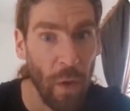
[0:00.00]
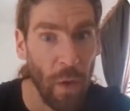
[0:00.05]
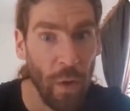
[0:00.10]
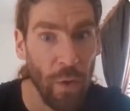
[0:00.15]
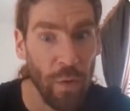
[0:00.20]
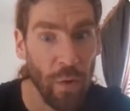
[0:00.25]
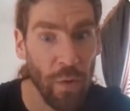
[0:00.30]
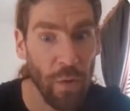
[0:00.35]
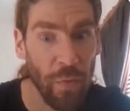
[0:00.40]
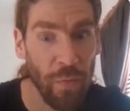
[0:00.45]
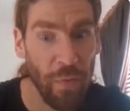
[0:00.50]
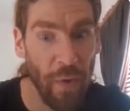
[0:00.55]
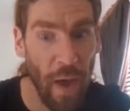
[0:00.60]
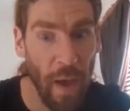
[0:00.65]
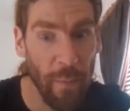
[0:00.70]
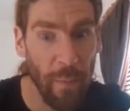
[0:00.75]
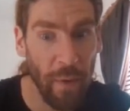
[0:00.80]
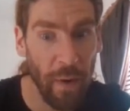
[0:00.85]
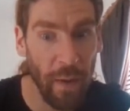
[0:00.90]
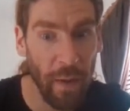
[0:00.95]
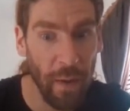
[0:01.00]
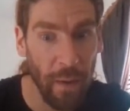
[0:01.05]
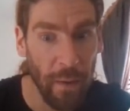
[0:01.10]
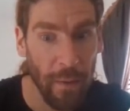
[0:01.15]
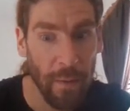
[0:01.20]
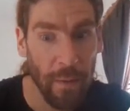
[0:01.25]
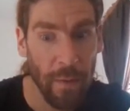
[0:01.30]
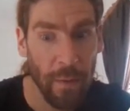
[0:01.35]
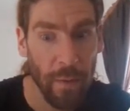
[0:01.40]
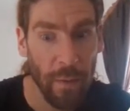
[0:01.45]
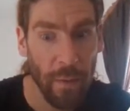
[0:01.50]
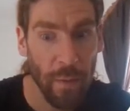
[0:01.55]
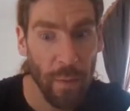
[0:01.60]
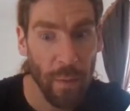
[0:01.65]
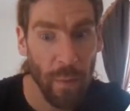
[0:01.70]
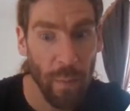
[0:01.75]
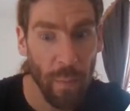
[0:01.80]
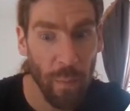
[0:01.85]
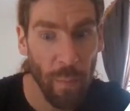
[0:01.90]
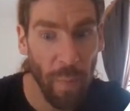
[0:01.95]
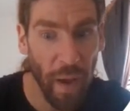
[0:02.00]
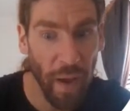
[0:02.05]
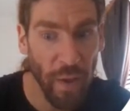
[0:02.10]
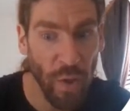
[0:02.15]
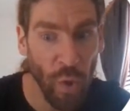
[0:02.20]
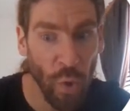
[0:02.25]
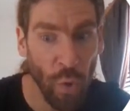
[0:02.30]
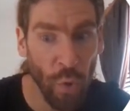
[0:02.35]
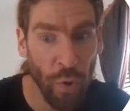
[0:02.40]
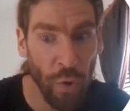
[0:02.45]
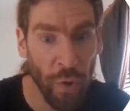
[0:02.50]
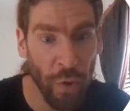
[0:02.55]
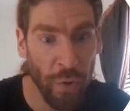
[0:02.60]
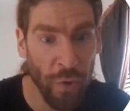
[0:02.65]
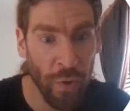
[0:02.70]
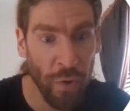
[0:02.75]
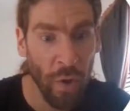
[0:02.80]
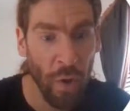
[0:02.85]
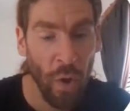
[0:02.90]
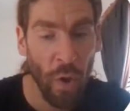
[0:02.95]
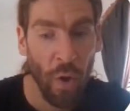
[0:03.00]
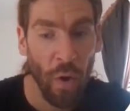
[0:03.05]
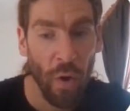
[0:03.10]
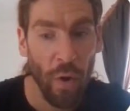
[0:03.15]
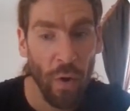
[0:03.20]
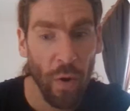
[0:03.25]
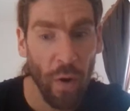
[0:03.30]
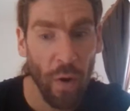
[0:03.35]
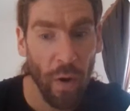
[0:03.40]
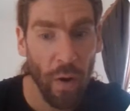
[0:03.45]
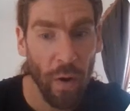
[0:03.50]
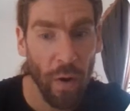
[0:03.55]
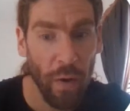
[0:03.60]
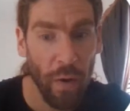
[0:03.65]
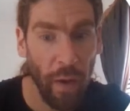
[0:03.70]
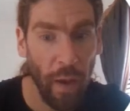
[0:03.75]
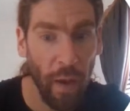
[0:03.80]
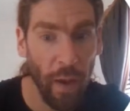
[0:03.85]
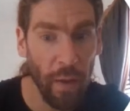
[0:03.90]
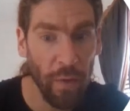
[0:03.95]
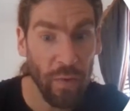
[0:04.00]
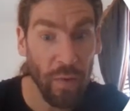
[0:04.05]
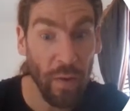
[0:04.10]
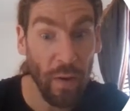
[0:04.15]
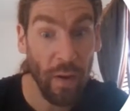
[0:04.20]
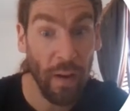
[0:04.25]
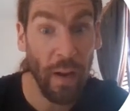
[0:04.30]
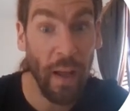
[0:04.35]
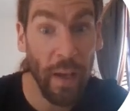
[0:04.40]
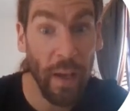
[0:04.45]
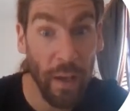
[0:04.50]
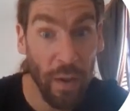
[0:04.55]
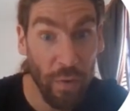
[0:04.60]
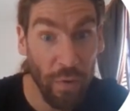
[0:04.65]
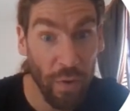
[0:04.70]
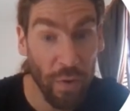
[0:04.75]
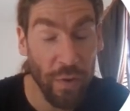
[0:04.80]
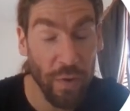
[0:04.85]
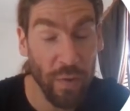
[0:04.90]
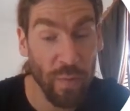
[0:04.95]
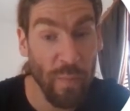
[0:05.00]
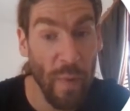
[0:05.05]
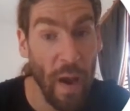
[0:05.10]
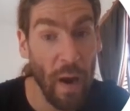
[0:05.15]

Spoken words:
So the family by union, yes, like such as